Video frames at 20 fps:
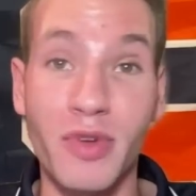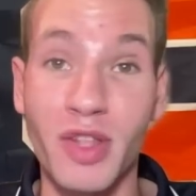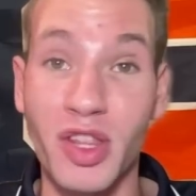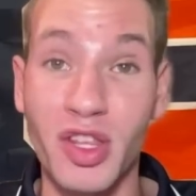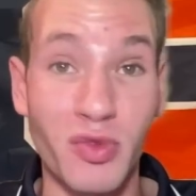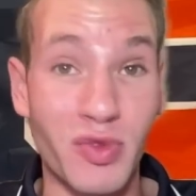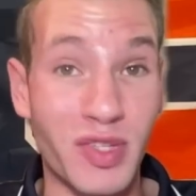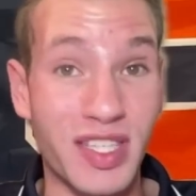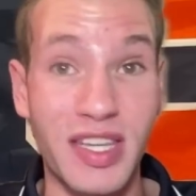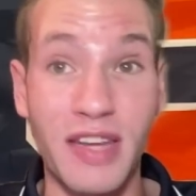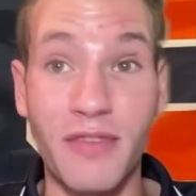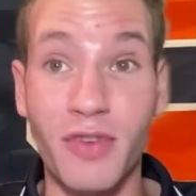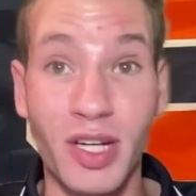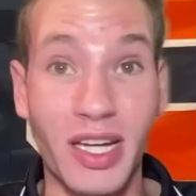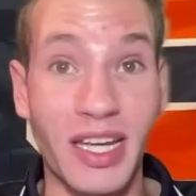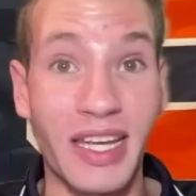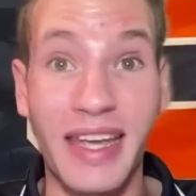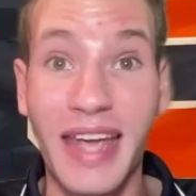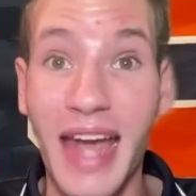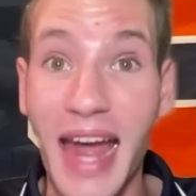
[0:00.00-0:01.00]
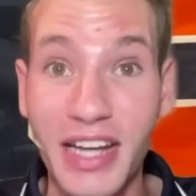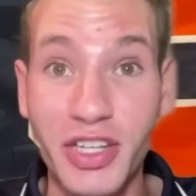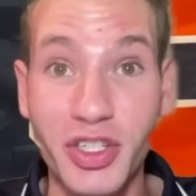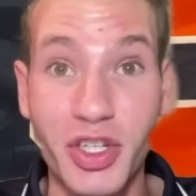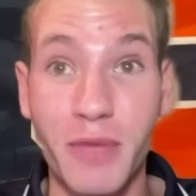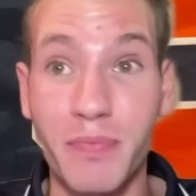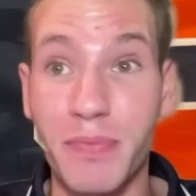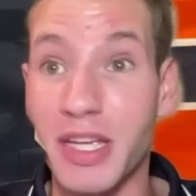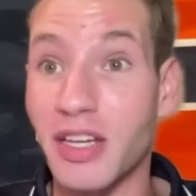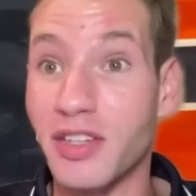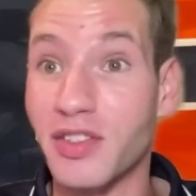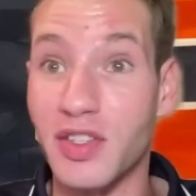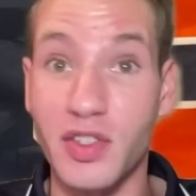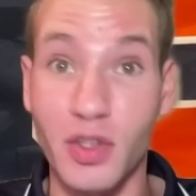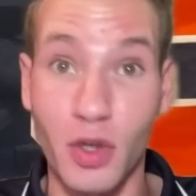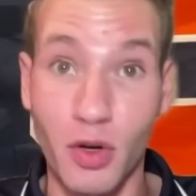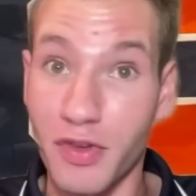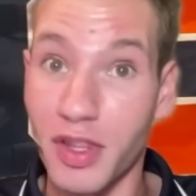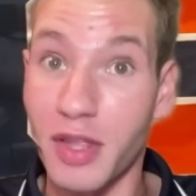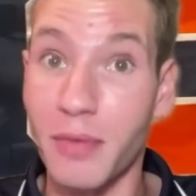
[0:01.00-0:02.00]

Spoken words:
the receiver can catch it because it's over the